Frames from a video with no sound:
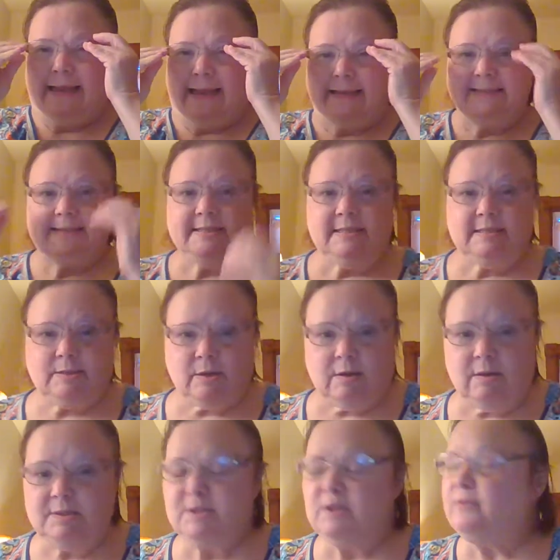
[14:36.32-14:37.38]
acid is
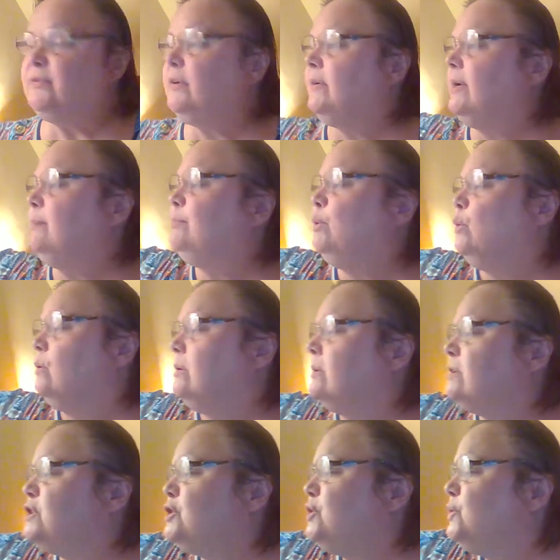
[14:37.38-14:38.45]
also very
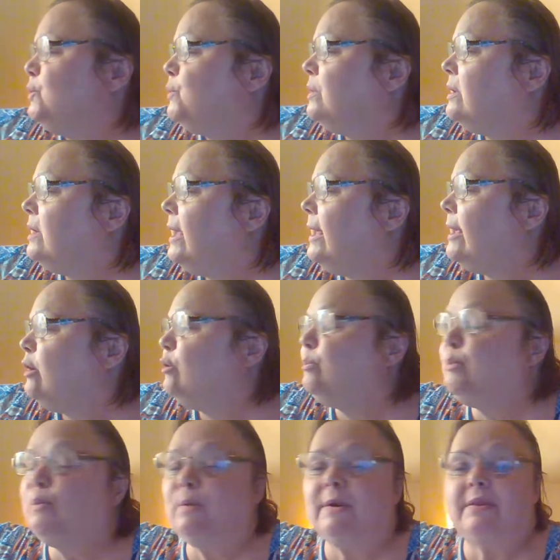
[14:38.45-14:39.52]
important to
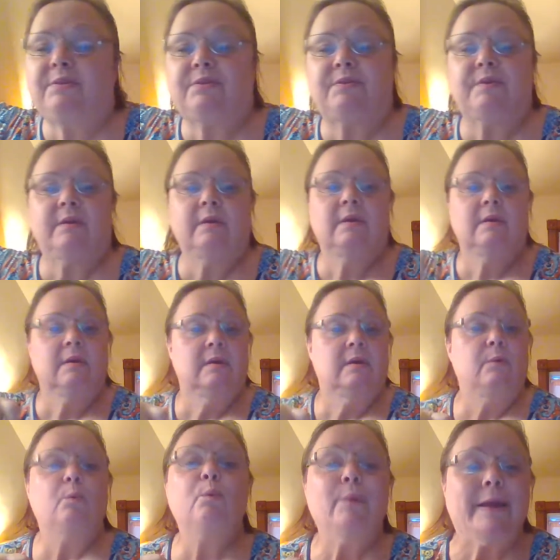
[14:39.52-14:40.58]
help with
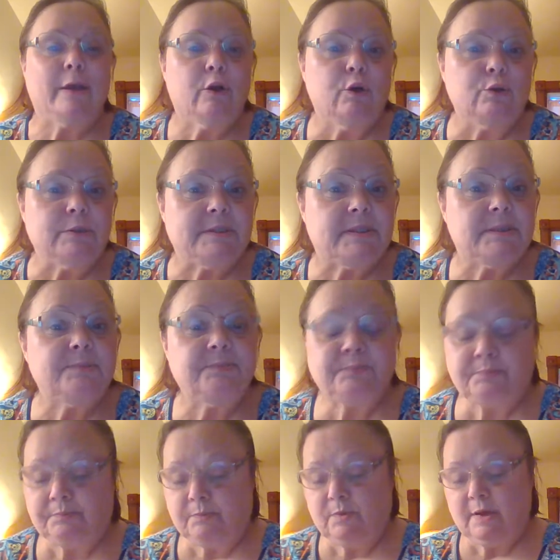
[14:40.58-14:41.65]
wrinkles,
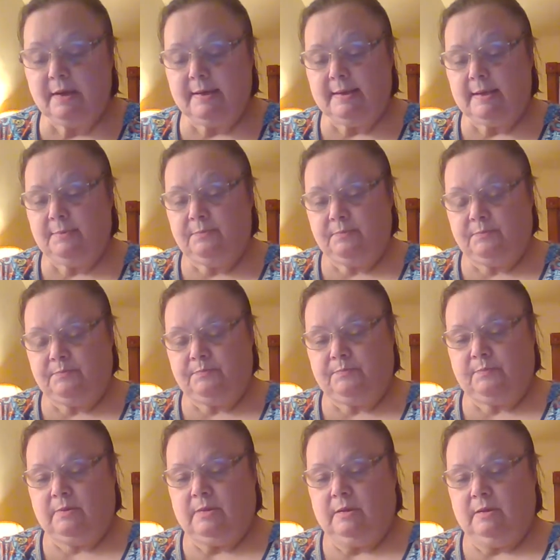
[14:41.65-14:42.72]
okay?
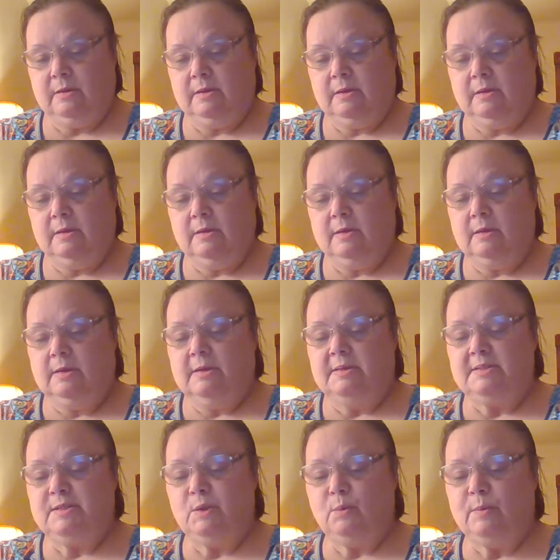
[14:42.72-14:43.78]

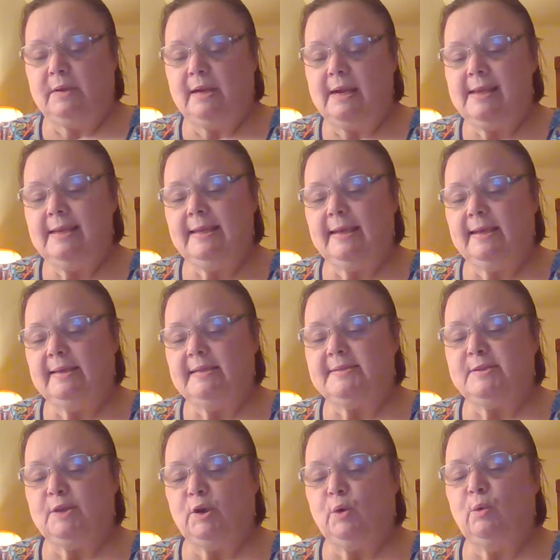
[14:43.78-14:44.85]
So what I get is
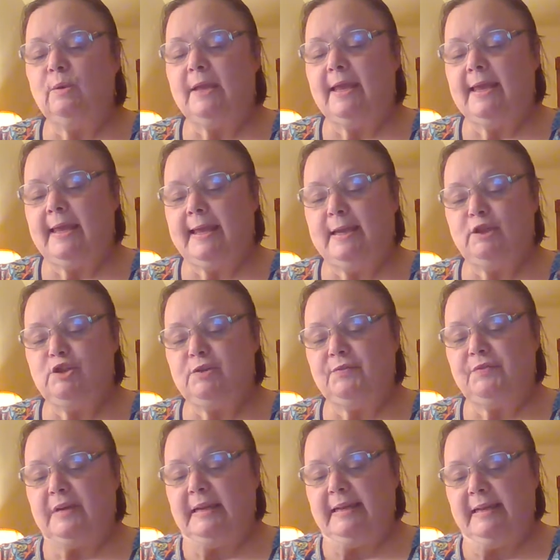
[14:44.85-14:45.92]
the Olay Age
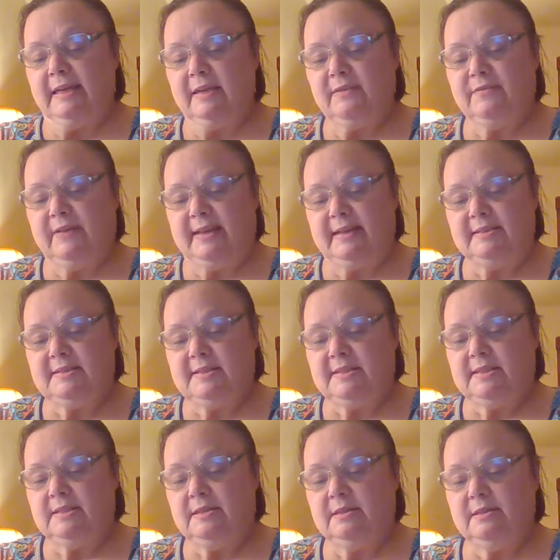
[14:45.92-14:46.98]
Defying
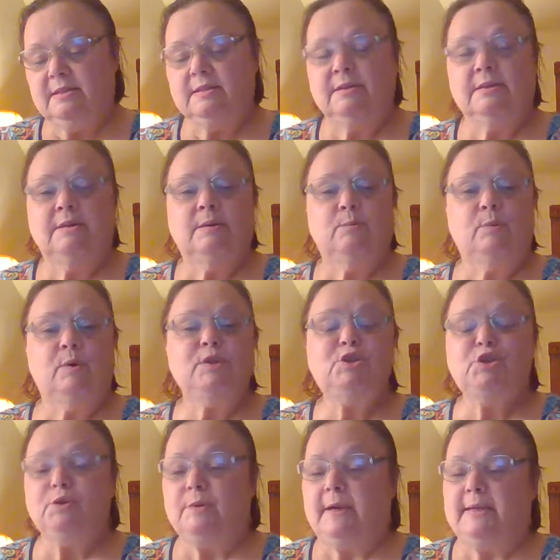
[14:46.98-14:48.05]
Advanced
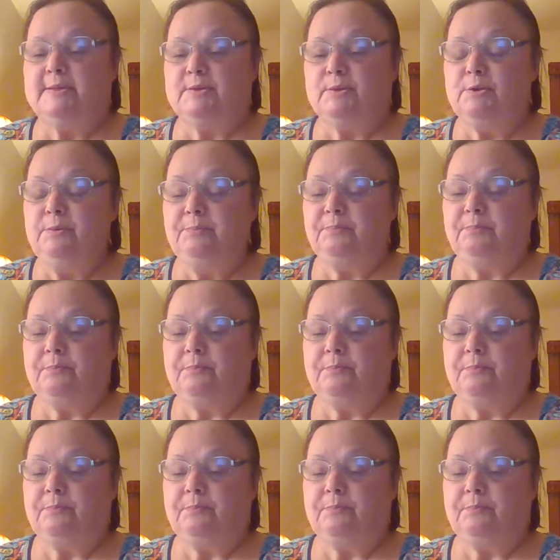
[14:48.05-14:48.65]
Moisturizer